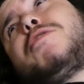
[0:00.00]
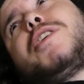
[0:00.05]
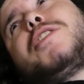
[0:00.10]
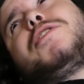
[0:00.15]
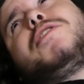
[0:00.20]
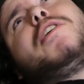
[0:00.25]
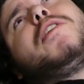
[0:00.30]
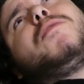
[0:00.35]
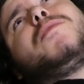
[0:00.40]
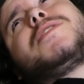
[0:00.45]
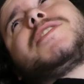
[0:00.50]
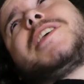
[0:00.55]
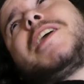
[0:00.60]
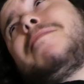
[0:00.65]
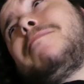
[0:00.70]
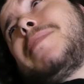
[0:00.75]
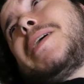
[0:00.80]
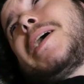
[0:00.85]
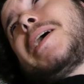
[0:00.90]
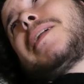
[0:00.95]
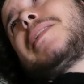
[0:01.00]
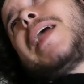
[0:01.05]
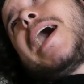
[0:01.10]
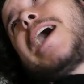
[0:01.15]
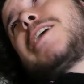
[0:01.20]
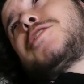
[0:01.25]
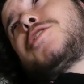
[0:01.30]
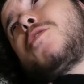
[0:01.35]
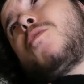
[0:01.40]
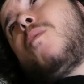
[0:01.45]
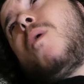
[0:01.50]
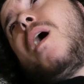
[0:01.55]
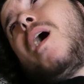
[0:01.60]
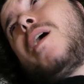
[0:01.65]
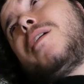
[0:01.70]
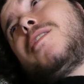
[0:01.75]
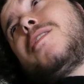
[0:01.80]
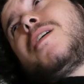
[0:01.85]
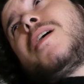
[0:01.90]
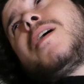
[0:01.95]
you could do is give me a glass of
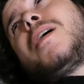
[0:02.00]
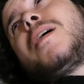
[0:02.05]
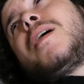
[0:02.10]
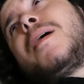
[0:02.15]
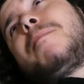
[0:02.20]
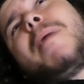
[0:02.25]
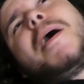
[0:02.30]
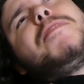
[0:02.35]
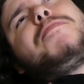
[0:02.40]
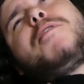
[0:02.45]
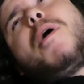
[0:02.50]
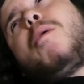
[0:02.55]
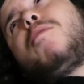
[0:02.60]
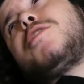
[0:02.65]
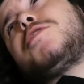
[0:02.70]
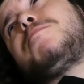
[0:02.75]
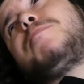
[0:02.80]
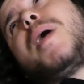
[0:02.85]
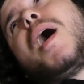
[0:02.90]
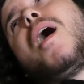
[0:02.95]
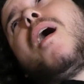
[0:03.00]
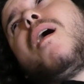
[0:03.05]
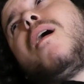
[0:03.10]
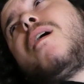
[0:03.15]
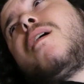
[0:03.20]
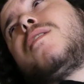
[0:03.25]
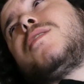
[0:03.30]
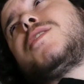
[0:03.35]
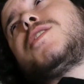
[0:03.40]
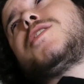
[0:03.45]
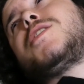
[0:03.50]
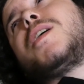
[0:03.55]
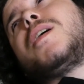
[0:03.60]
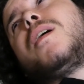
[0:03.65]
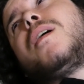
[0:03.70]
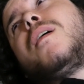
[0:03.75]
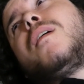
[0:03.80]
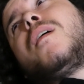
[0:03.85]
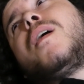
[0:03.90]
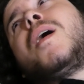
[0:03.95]
water. My throat is parched.
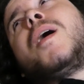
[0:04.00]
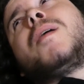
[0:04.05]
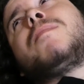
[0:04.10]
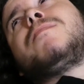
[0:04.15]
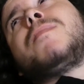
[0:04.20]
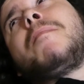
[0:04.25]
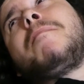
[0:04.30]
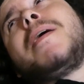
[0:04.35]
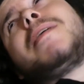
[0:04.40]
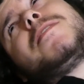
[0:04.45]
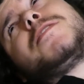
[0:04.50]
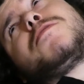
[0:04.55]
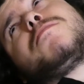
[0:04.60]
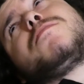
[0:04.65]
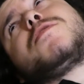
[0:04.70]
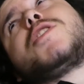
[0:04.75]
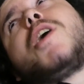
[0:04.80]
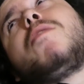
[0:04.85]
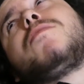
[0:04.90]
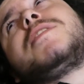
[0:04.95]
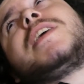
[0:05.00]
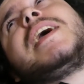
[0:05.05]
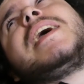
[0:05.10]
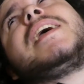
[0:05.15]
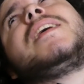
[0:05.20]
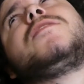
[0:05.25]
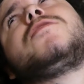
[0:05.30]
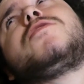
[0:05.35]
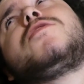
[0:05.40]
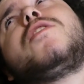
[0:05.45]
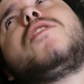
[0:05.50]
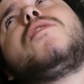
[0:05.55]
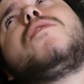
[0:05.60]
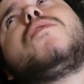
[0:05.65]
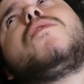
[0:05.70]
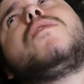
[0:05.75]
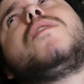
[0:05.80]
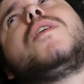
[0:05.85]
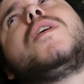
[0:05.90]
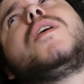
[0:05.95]
Maybe some saltines,
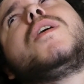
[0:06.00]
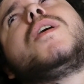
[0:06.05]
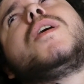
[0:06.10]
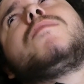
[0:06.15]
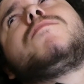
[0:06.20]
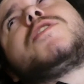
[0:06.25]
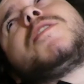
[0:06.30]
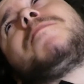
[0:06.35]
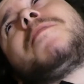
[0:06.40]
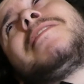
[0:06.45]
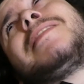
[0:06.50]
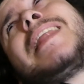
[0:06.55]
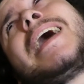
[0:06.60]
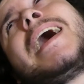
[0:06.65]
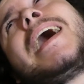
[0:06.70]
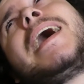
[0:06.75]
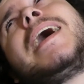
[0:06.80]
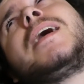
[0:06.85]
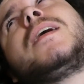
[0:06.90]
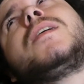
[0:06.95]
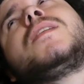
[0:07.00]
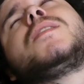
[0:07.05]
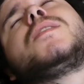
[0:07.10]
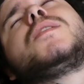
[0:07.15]
too. Something light.